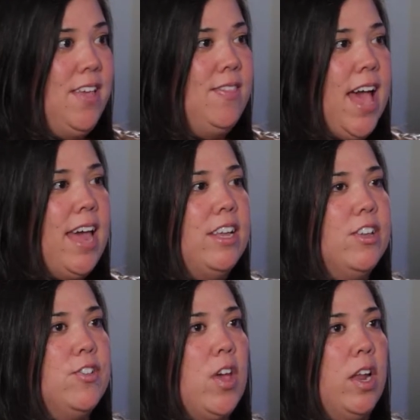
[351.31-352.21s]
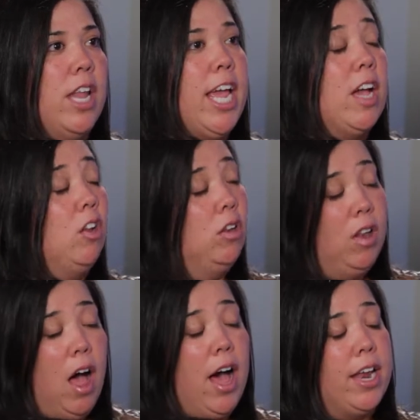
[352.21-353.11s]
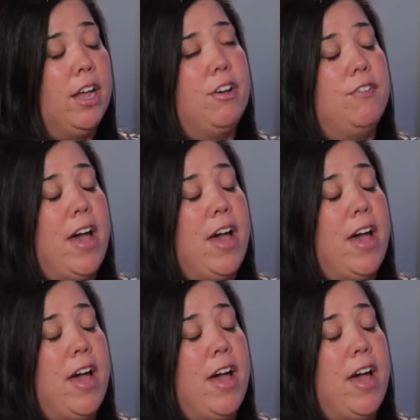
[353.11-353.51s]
and that is, unlike a lot of